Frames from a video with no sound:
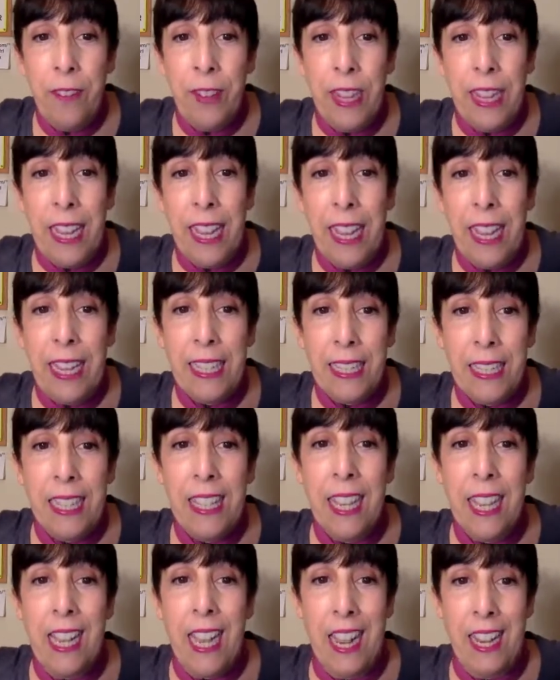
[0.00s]
I can get to
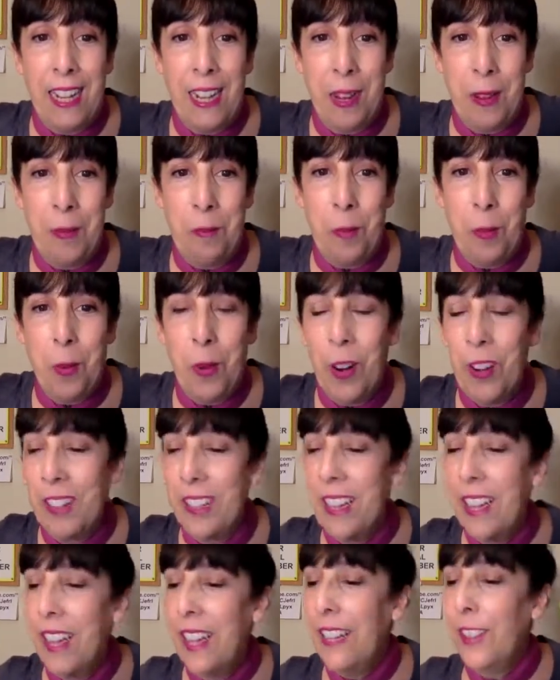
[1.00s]
the cutting board
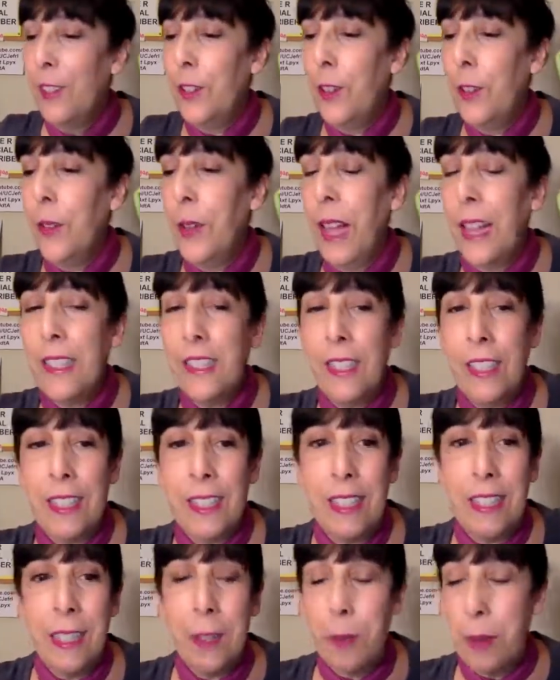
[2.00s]
so you guys can
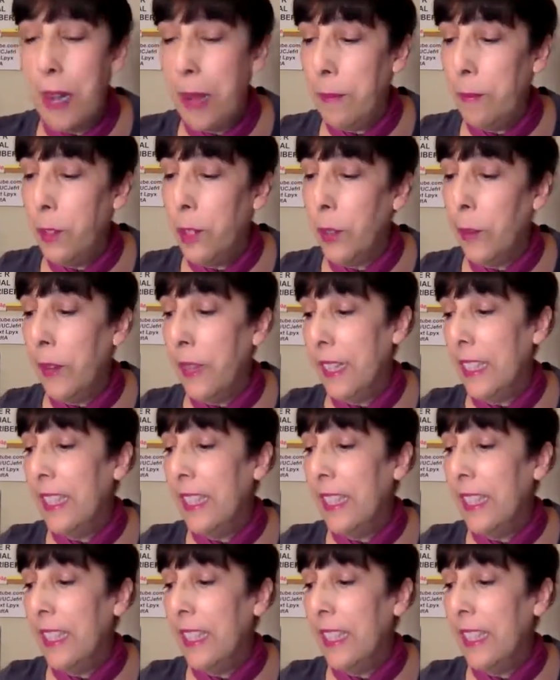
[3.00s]
see what I'm doing.